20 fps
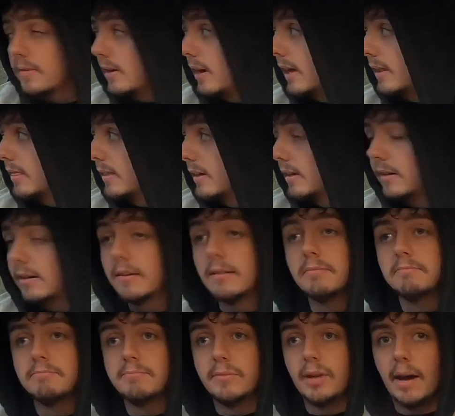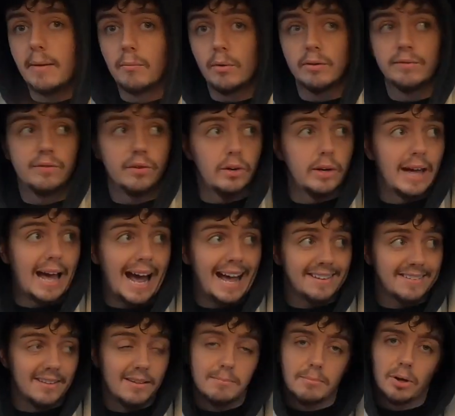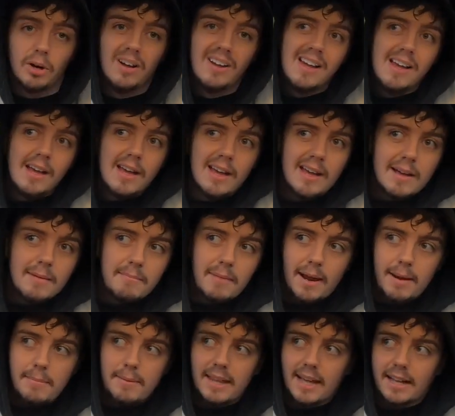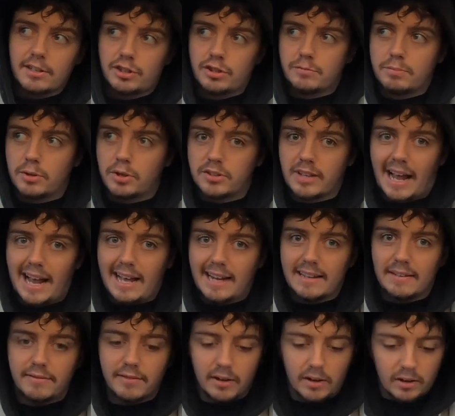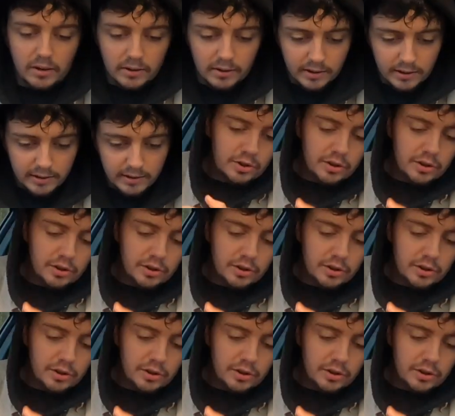I think the M140 has it, but maybe just because I had it for longer.